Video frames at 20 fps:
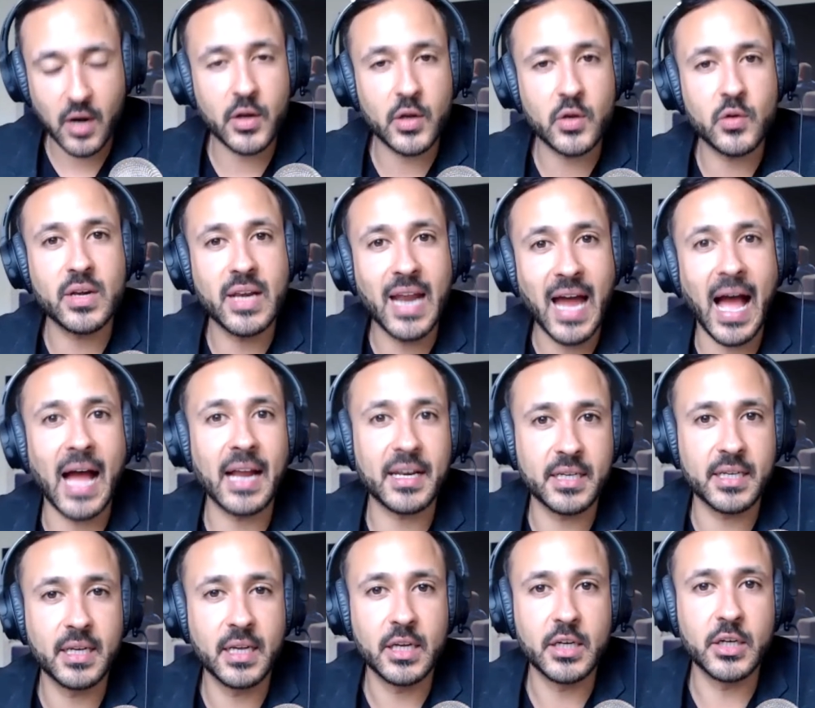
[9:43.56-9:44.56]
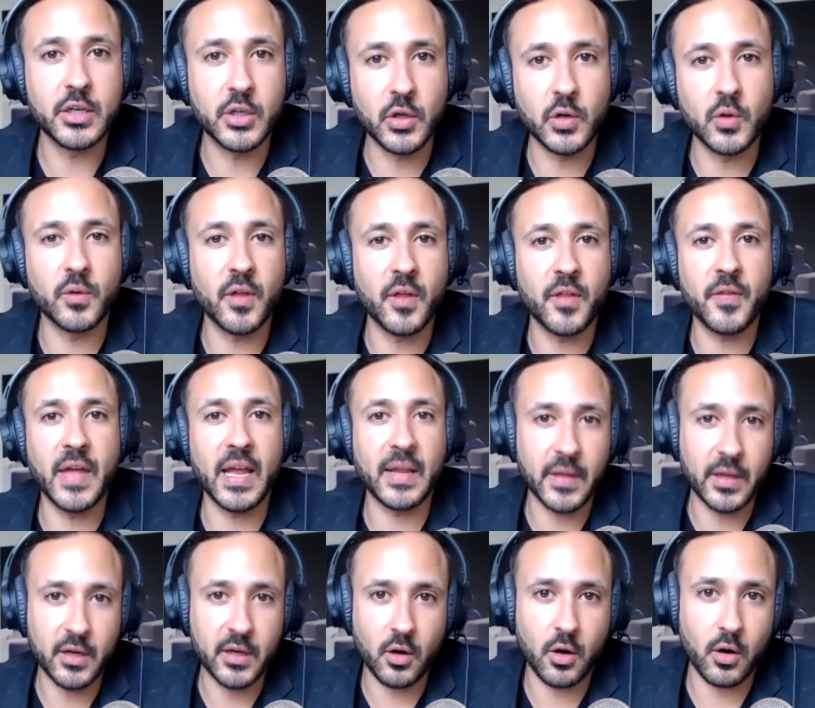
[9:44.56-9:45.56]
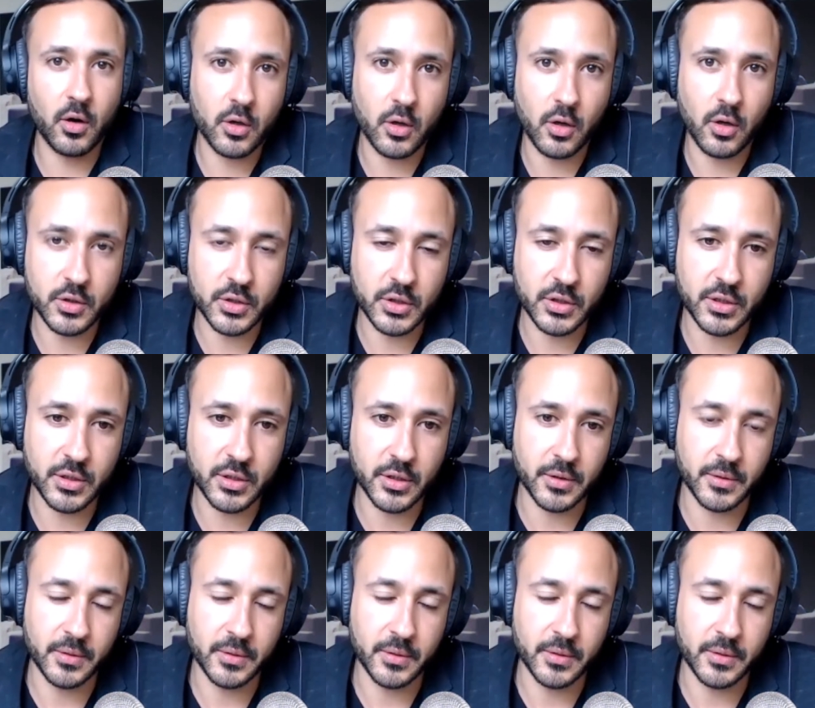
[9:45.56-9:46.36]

not do the thing that your heart calls you to do?